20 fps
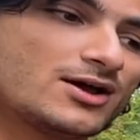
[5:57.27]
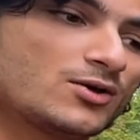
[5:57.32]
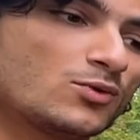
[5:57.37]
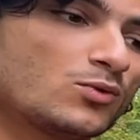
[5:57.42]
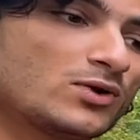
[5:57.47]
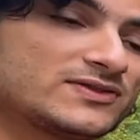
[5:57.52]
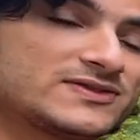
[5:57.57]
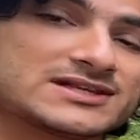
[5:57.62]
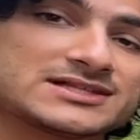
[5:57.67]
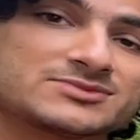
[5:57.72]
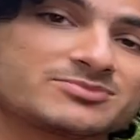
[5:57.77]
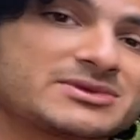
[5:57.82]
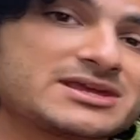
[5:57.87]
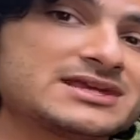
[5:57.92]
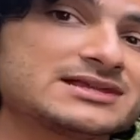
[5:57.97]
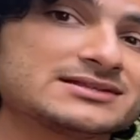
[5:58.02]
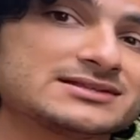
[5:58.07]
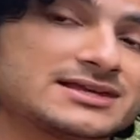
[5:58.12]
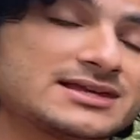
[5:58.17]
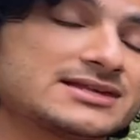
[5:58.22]
What this
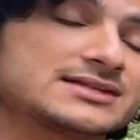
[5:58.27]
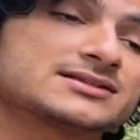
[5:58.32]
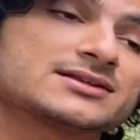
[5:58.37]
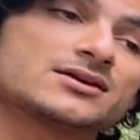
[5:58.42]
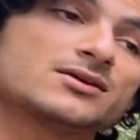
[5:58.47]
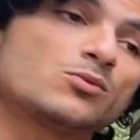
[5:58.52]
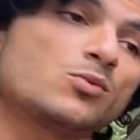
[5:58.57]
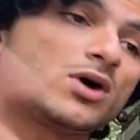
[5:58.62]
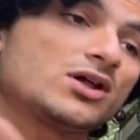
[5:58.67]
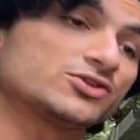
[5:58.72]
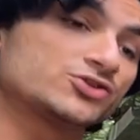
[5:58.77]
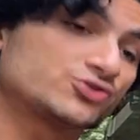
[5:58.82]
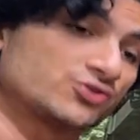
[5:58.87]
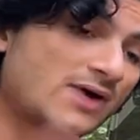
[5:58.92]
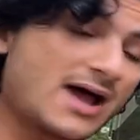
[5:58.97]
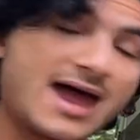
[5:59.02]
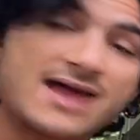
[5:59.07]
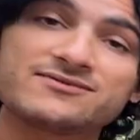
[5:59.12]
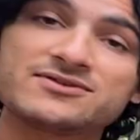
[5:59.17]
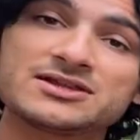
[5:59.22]
means is while
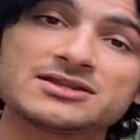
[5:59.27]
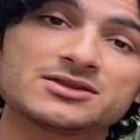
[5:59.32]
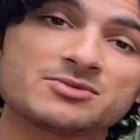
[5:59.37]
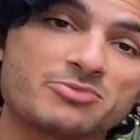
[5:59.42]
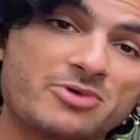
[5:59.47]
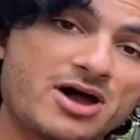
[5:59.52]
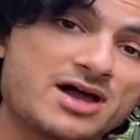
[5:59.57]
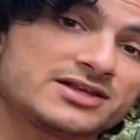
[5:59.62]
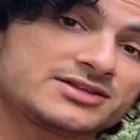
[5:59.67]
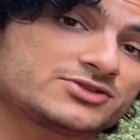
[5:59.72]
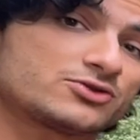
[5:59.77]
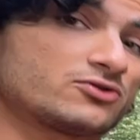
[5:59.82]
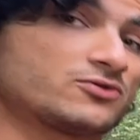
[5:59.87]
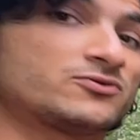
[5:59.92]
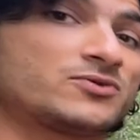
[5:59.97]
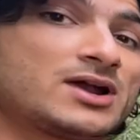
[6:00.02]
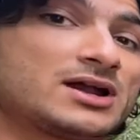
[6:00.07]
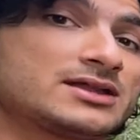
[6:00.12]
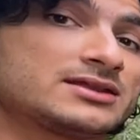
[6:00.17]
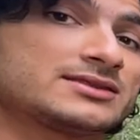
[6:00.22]
driving the bus or
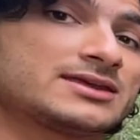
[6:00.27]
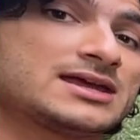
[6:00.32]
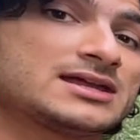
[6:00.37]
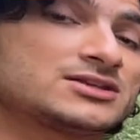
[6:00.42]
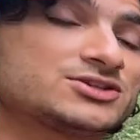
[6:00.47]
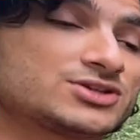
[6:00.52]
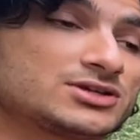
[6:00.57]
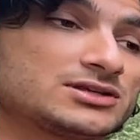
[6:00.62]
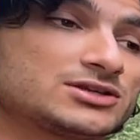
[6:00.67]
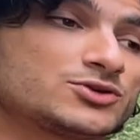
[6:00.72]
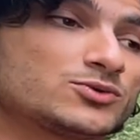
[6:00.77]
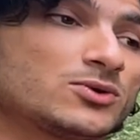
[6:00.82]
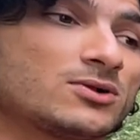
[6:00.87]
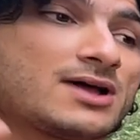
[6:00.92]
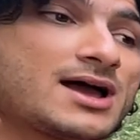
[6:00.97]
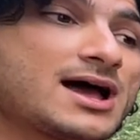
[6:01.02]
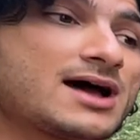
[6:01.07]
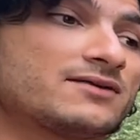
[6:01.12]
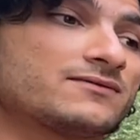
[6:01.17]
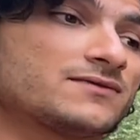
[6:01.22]
running the engine, you will
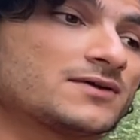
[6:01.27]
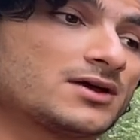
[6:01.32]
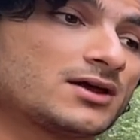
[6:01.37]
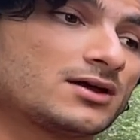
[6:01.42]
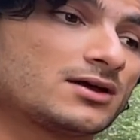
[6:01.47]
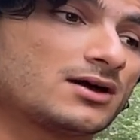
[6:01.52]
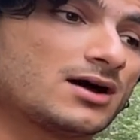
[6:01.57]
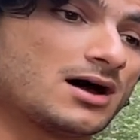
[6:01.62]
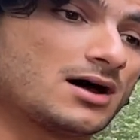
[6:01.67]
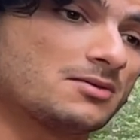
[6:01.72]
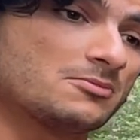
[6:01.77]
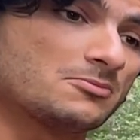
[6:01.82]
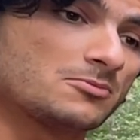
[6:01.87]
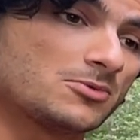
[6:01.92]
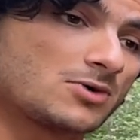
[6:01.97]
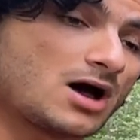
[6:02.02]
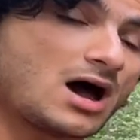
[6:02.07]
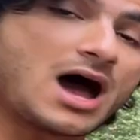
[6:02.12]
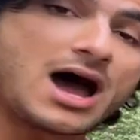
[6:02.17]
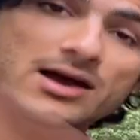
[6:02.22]
have um,
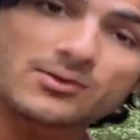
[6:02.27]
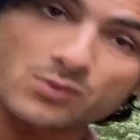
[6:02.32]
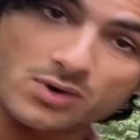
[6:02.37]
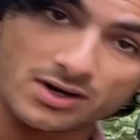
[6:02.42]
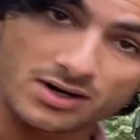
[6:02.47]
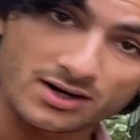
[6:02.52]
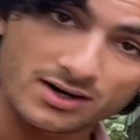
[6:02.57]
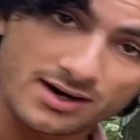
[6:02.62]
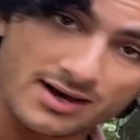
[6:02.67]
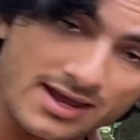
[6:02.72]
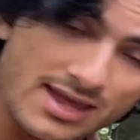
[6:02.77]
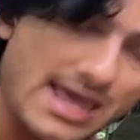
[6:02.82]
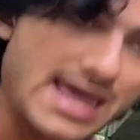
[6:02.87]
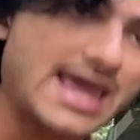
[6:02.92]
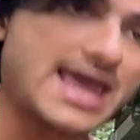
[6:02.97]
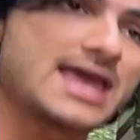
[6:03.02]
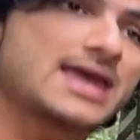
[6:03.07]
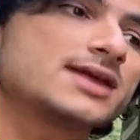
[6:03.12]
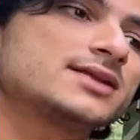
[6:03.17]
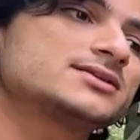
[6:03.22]
hot water
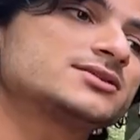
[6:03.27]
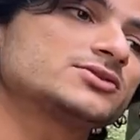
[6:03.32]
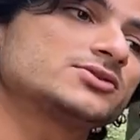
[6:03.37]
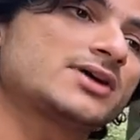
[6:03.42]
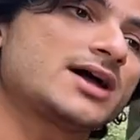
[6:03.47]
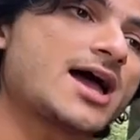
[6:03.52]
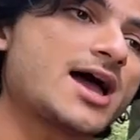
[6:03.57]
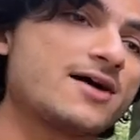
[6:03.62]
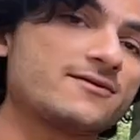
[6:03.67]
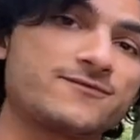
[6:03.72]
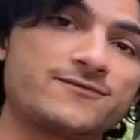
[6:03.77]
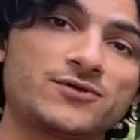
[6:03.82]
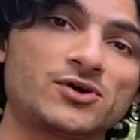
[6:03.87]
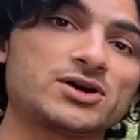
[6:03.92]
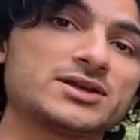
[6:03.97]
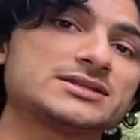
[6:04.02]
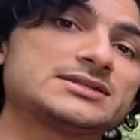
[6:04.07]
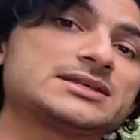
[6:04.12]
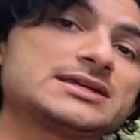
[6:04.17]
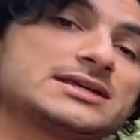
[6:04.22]
and you'll have
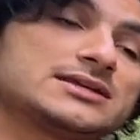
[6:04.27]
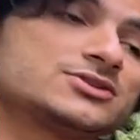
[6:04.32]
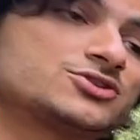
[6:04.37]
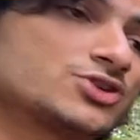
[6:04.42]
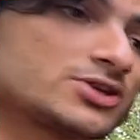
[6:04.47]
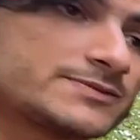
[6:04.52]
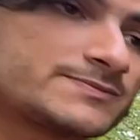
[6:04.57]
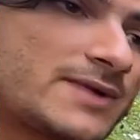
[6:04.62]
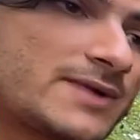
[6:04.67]
furnace heat just